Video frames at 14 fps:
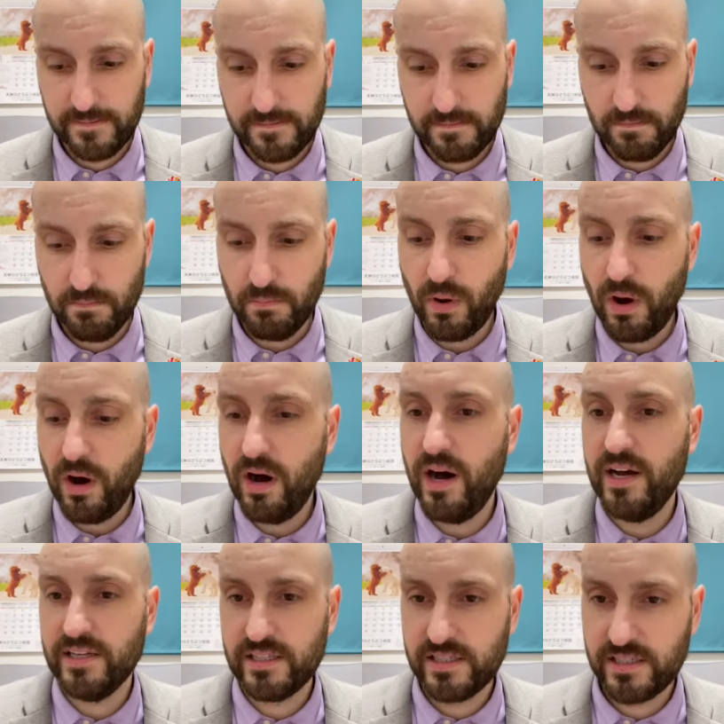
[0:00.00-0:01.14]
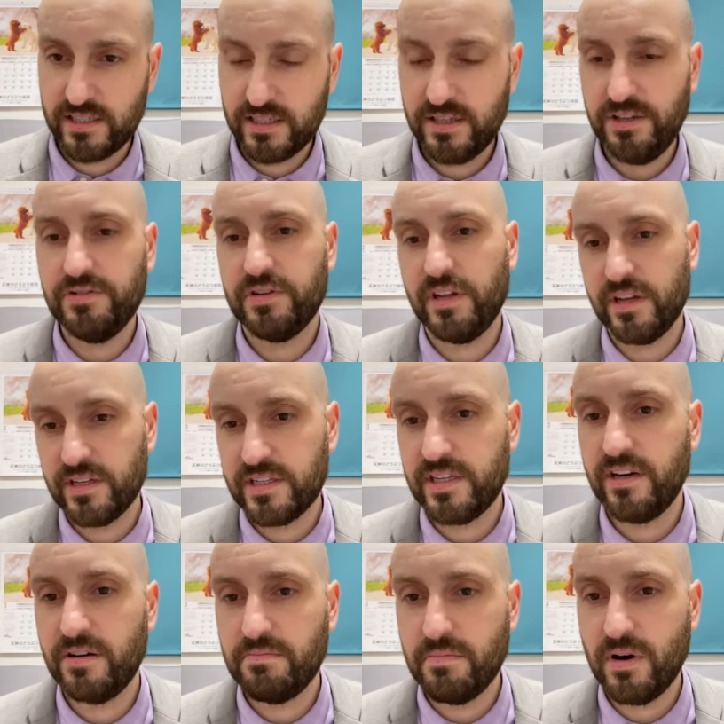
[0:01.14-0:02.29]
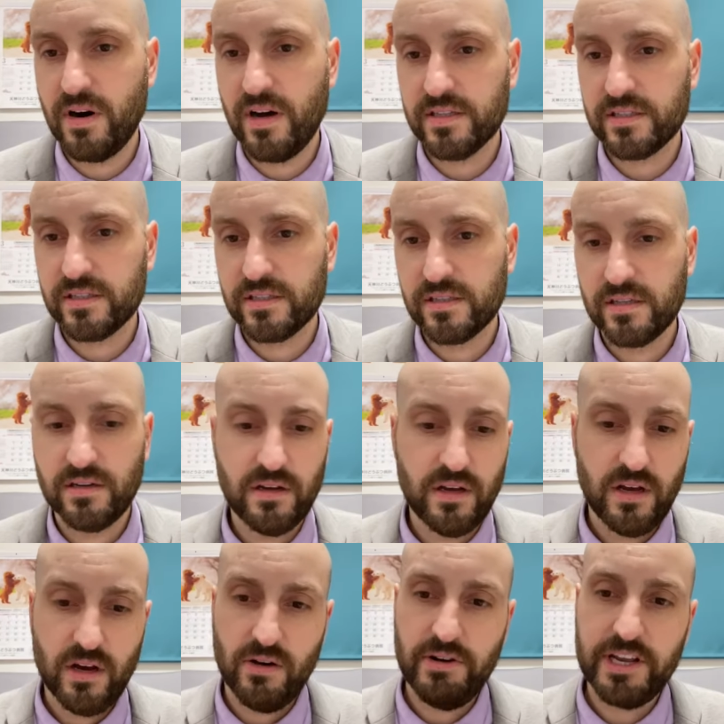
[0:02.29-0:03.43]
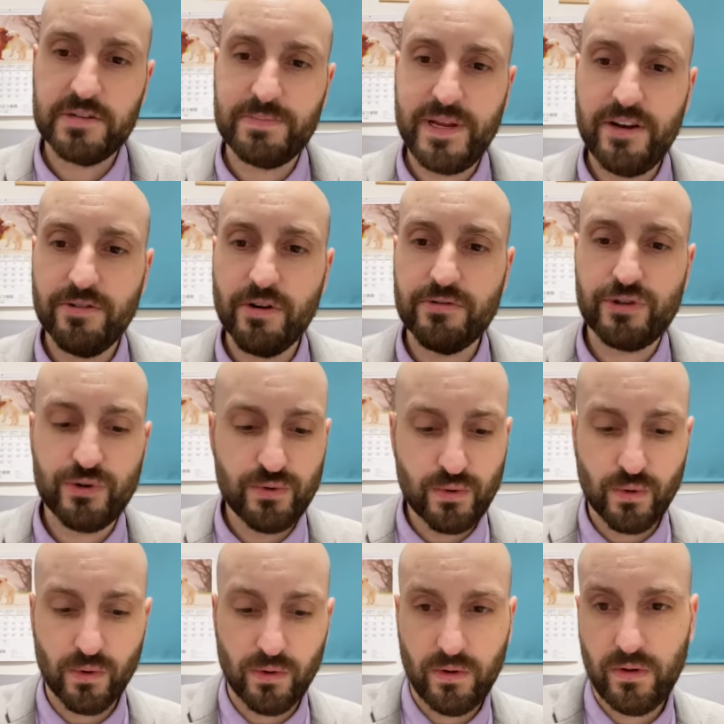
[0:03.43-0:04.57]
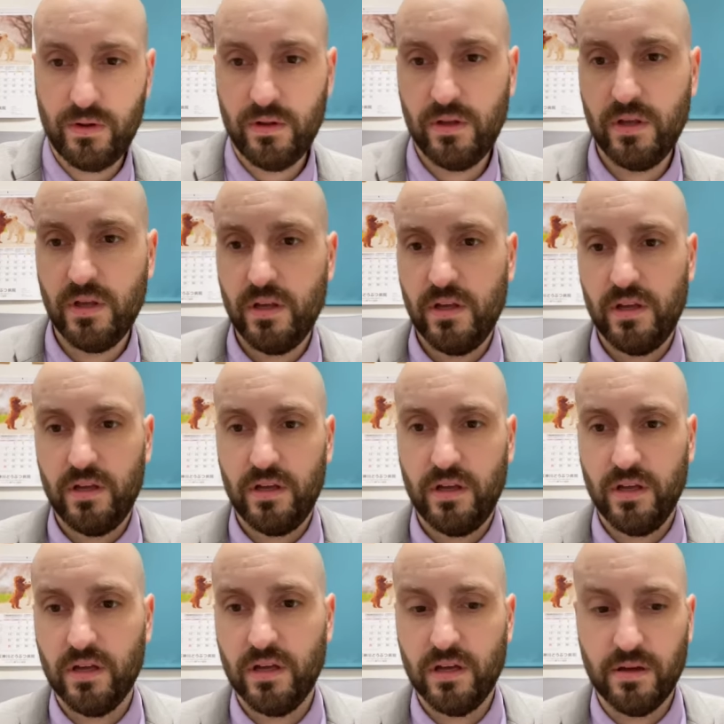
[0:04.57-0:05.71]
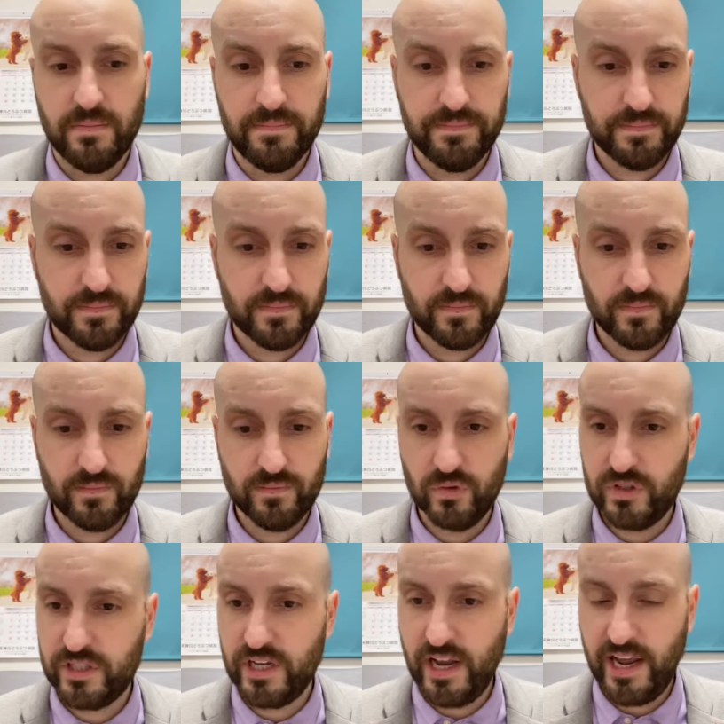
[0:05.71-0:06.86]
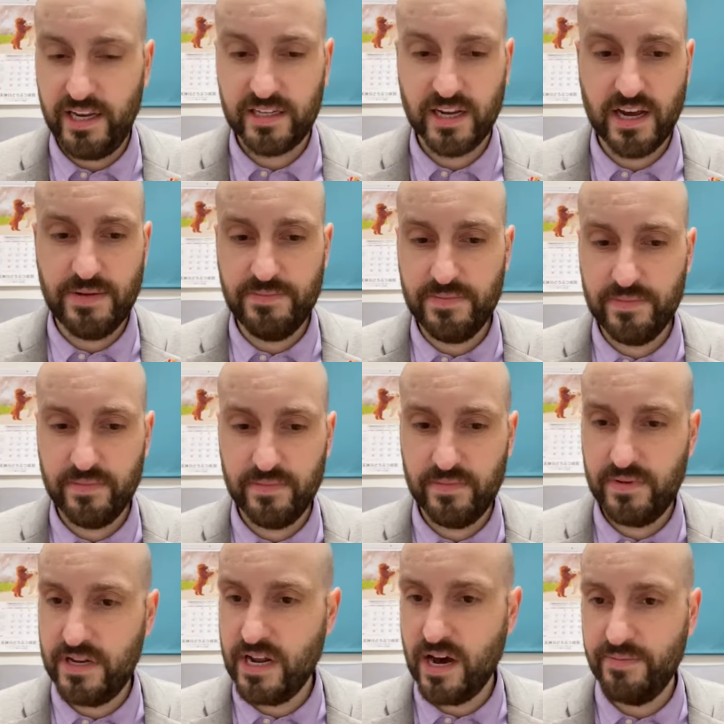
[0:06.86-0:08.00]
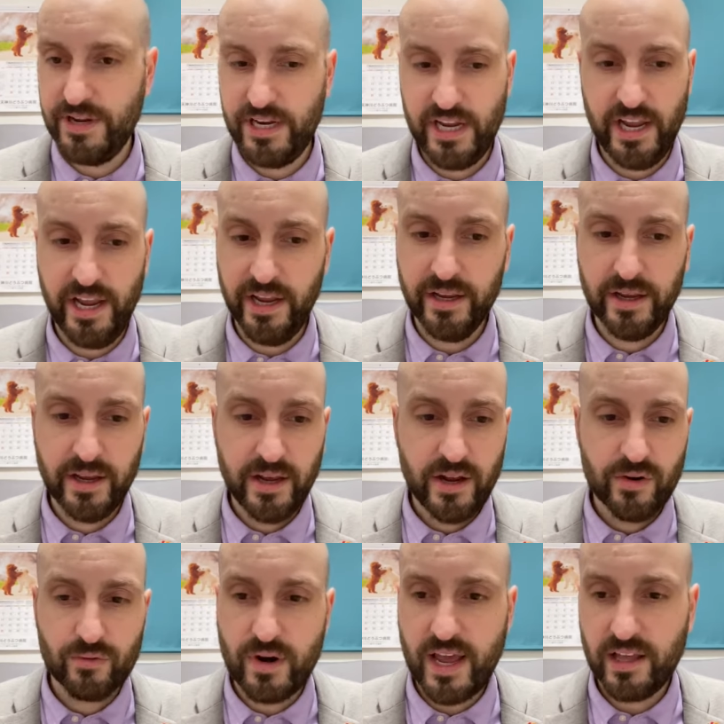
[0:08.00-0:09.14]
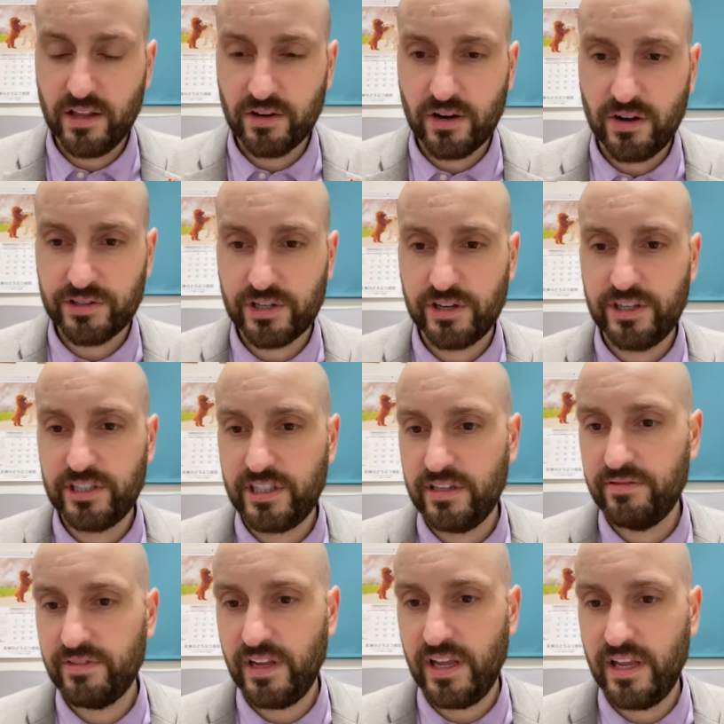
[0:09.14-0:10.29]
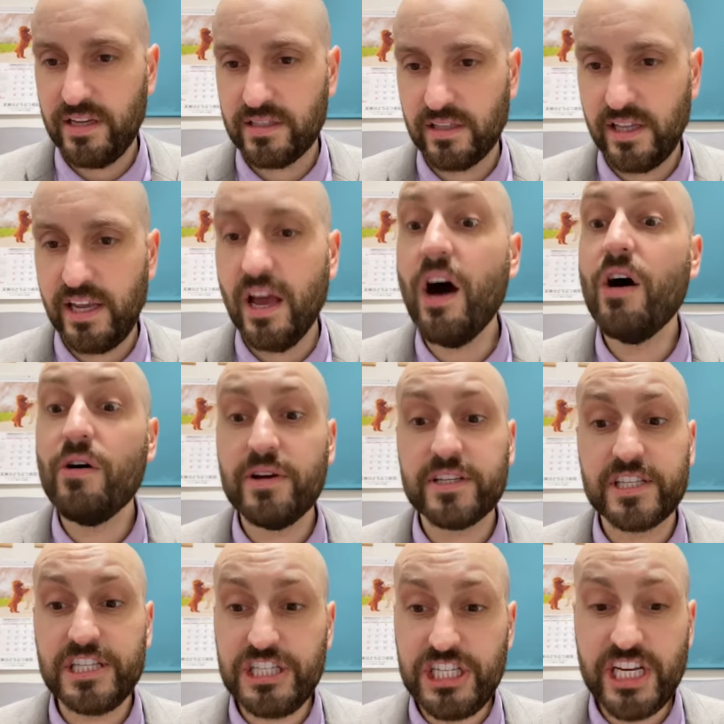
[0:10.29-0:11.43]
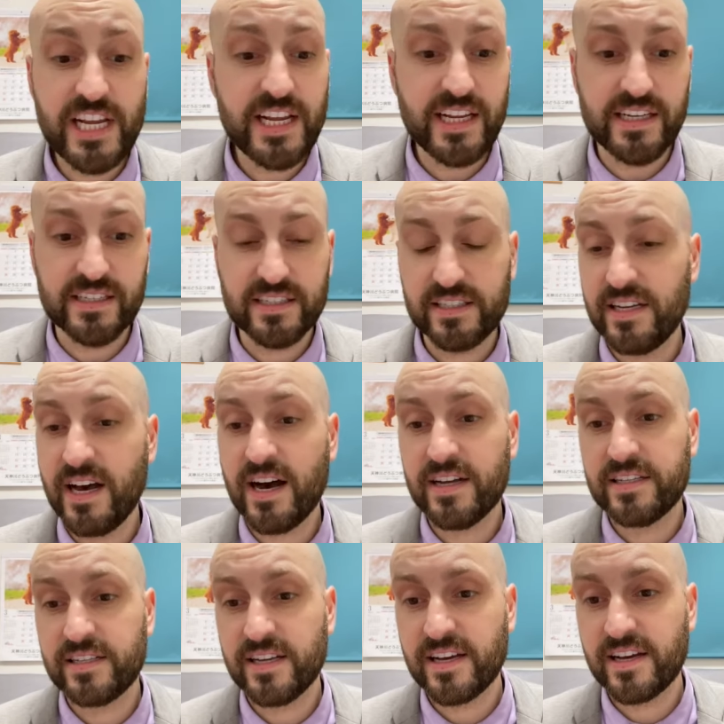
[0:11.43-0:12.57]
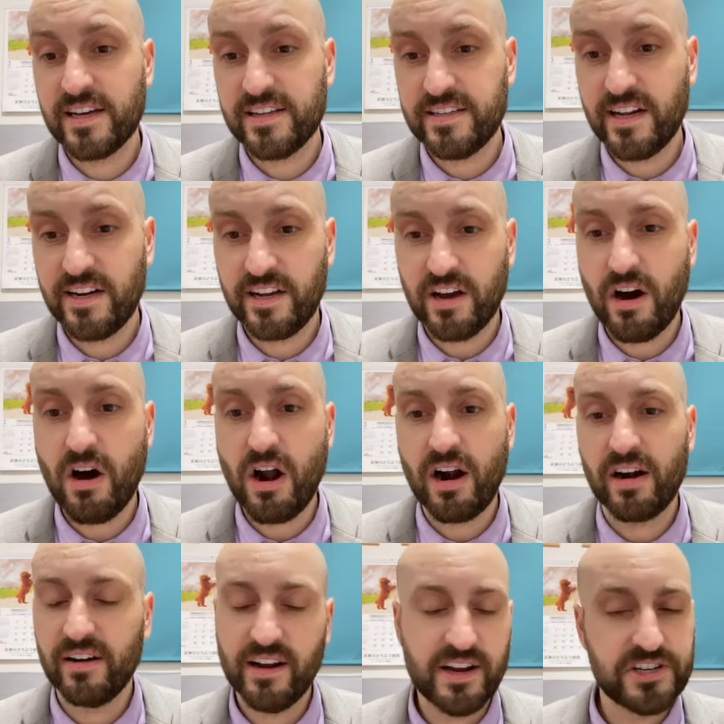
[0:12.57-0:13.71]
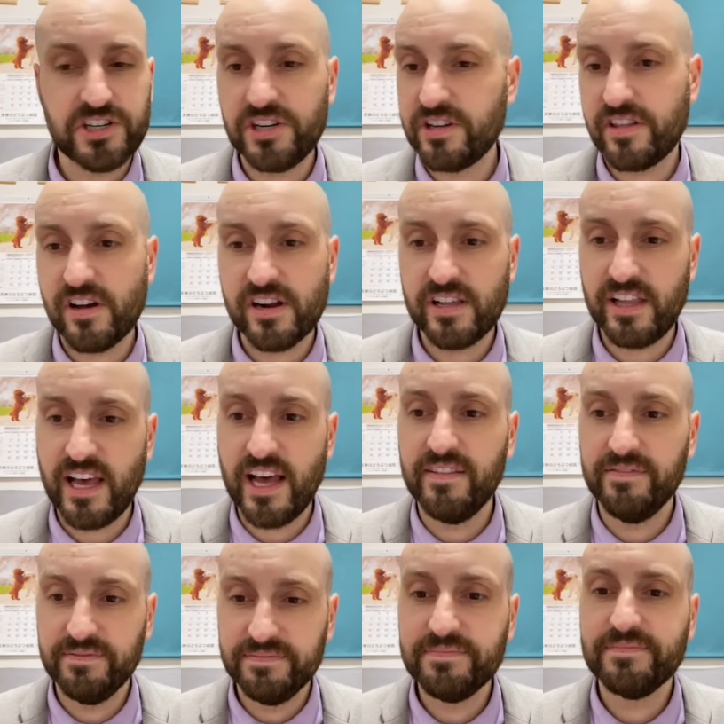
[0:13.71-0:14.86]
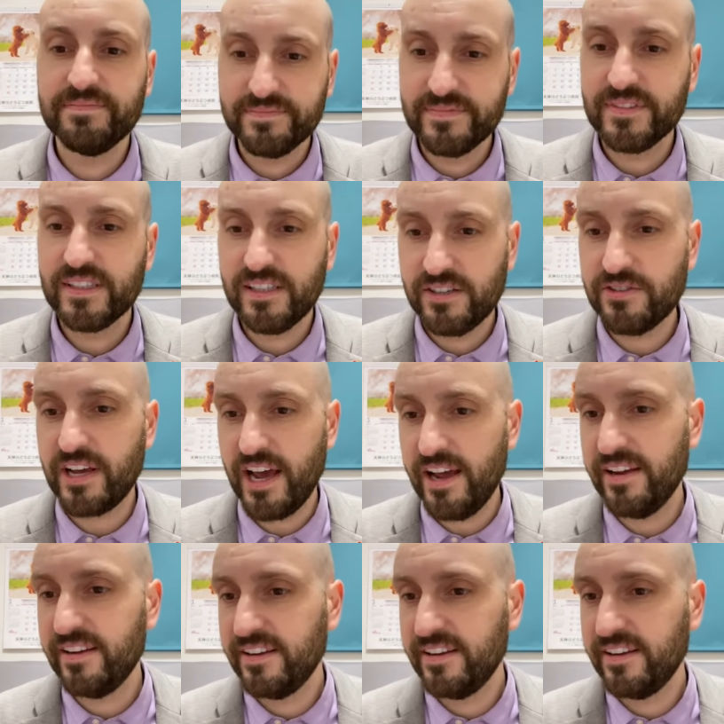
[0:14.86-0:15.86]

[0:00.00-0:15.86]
Moss. You can sit on moss. Oh, I guess Peter O'Toole was an 8-time nominee. Wrangler alternative is Lee. Oh, it's jeans, not a car. I should have thought of that. Okay.